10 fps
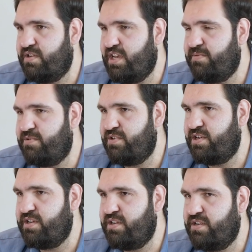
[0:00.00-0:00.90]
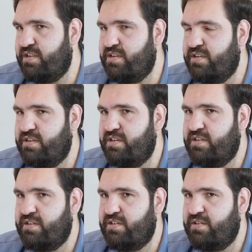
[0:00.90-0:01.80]
library.
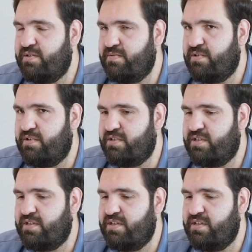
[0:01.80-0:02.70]
Because